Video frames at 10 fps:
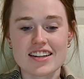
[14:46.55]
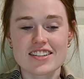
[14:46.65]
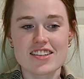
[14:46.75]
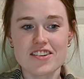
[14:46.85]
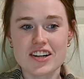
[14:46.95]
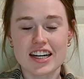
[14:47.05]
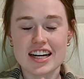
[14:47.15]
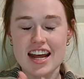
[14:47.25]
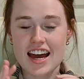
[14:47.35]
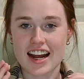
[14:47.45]
so
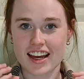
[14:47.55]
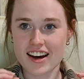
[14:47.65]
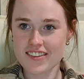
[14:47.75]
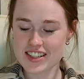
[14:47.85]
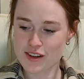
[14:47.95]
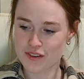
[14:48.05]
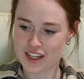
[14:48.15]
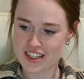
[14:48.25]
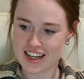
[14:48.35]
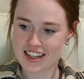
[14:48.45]
good, and I can't wait to
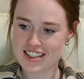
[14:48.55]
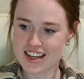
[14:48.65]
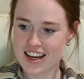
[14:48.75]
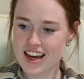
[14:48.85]
finish it.